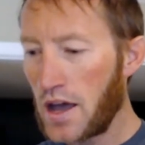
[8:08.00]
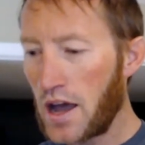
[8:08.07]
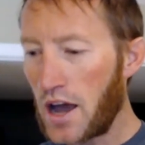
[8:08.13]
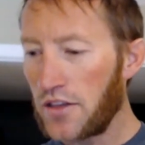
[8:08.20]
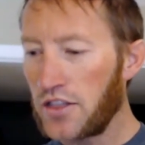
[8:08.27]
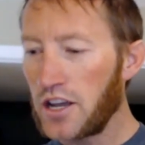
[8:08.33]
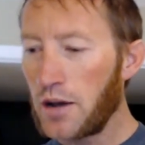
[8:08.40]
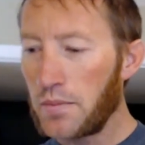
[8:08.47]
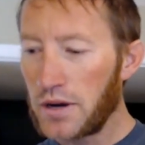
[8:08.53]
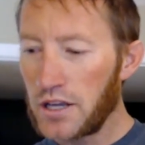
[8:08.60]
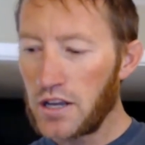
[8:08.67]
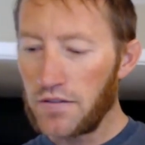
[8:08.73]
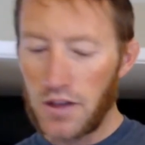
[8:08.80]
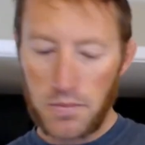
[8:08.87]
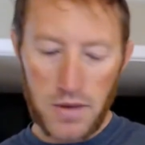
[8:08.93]
think I'm going to
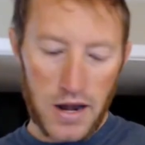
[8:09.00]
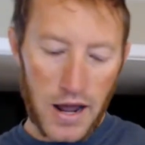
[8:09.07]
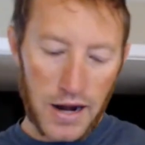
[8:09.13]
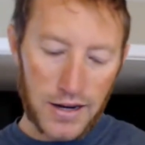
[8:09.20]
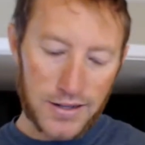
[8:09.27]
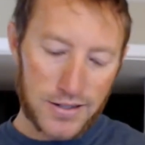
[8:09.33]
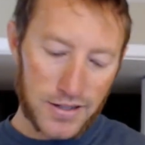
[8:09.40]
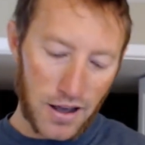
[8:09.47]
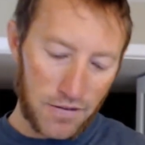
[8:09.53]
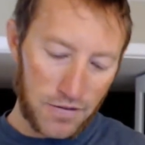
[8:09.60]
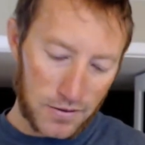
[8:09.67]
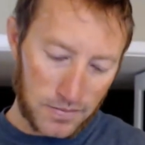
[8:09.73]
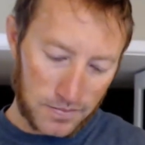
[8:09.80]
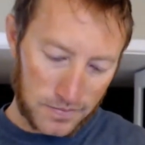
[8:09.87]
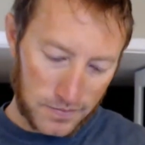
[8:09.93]
give them a
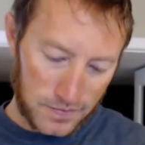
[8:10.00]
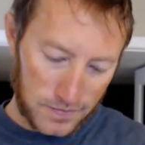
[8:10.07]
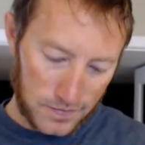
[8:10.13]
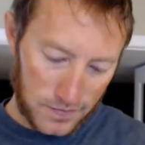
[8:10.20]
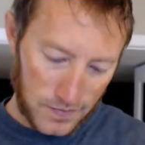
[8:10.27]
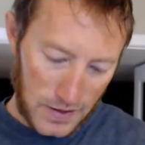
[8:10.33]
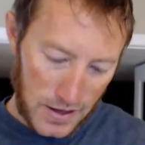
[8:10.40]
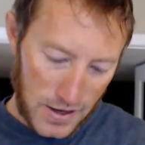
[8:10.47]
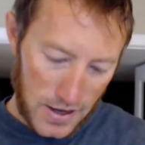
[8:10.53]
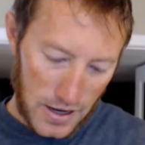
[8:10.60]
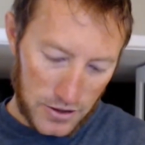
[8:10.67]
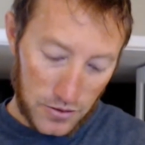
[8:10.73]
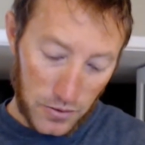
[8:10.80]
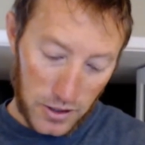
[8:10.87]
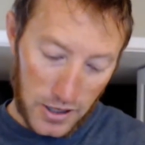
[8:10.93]
97.
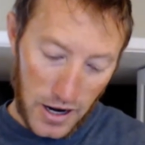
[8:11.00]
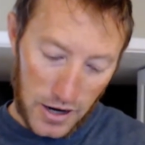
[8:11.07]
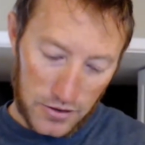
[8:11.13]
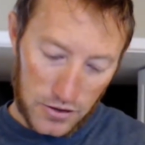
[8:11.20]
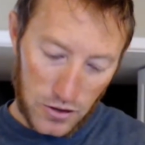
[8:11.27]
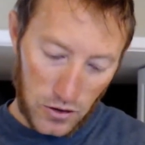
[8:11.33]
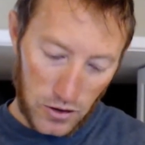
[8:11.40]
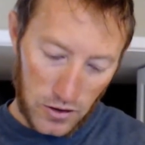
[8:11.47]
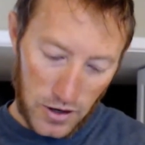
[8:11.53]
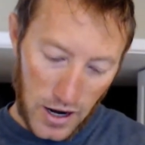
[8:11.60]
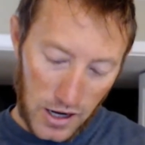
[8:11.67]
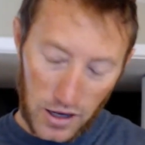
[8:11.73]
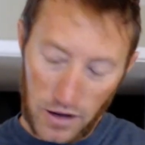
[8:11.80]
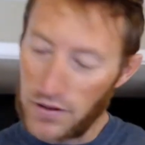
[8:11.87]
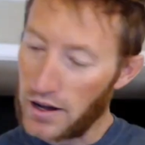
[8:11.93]
That's a really high score. I
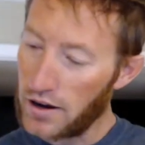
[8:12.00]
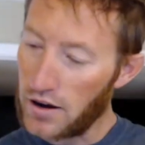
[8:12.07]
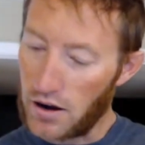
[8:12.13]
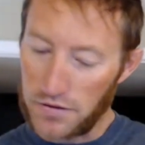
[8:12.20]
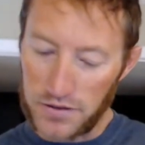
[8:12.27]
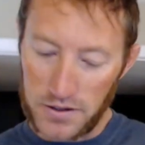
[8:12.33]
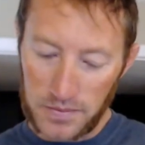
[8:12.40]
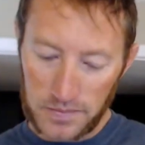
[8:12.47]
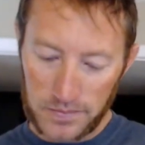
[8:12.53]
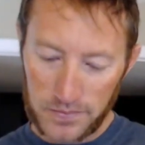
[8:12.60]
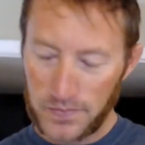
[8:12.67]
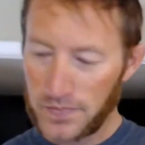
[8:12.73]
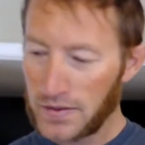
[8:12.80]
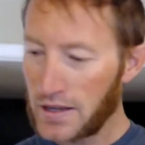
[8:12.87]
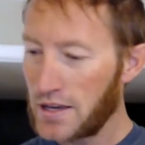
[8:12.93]
love that coffee.
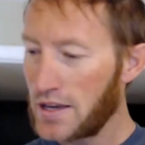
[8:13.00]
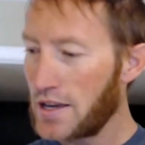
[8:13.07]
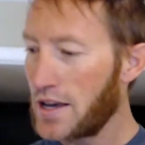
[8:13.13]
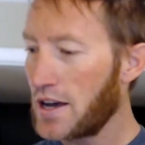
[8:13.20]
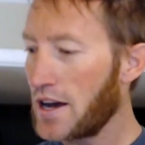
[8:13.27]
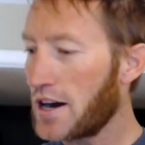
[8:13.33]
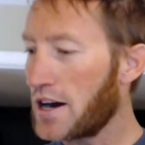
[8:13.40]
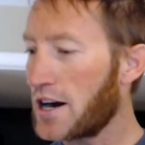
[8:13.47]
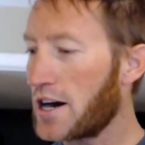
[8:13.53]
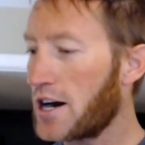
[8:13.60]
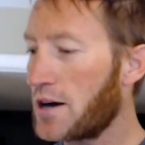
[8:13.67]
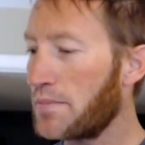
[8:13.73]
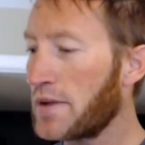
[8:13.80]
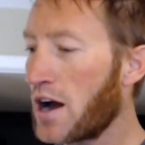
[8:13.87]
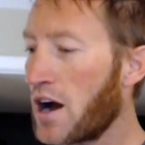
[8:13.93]

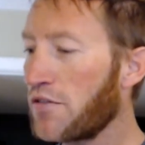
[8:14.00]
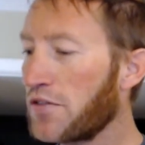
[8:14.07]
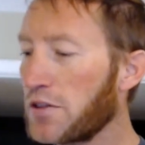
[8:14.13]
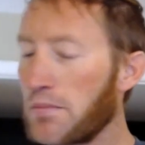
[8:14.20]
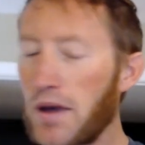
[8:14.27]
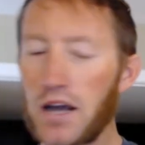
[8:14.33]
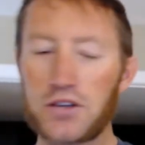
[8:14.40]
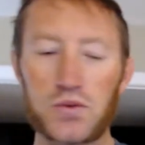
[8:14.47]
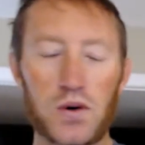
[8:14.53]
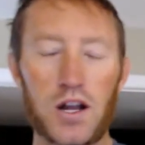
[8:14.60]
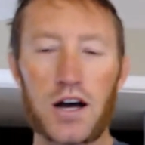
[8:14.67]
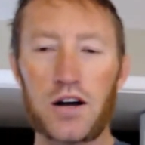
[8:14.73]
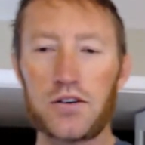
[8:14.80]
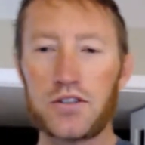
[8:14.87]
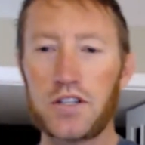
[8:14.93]
Now for the Maxwell
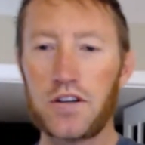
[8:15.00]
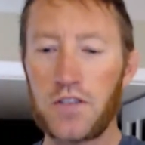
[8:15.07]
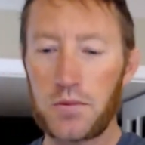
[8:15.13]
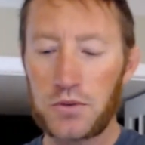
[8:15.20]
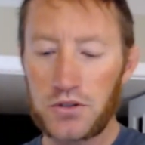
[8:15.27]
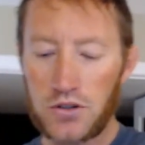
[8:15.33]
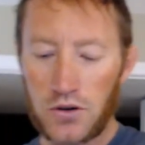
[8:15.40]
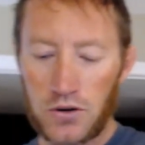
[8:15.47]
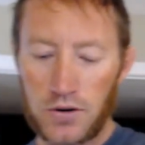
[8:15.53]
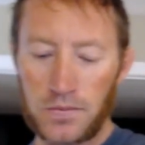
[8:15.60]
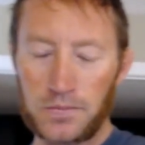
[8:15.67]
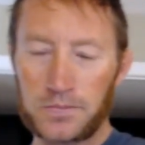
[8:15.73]
House. Give them a score.